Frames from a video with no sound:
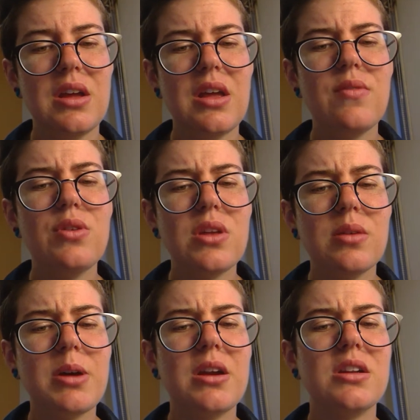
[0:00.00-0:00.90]
if you think
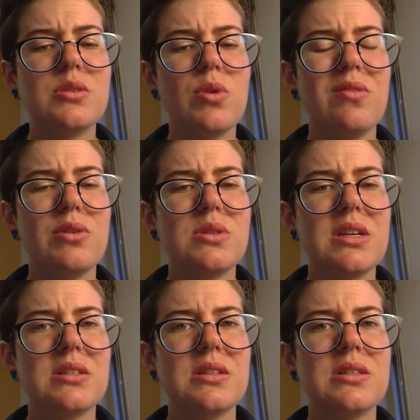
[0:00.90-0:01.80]
about it, it's one of those
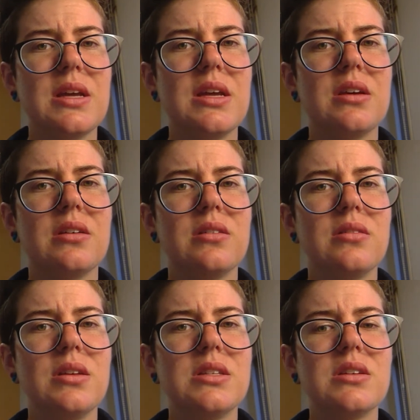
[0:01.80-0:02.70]
things that's like
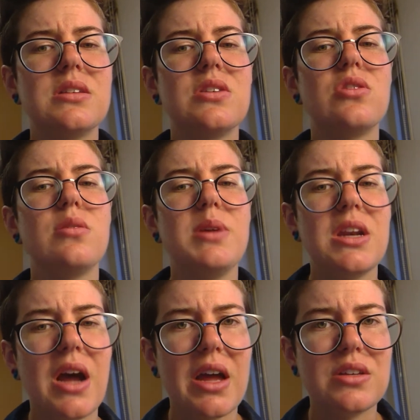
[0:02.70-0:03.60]
it's considered to be
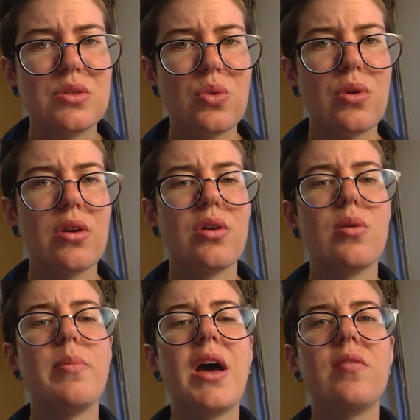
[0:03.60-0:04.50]
an eyesore
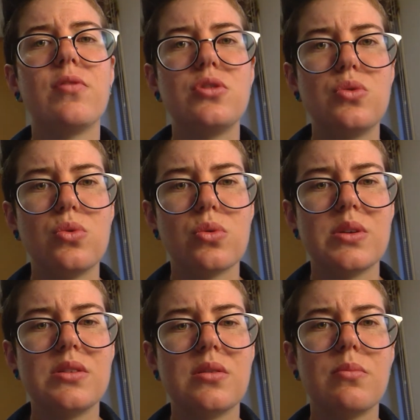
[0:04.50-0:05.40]
or bad for
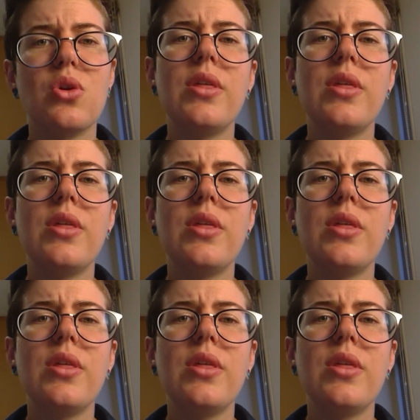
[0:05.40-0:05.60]
tourism or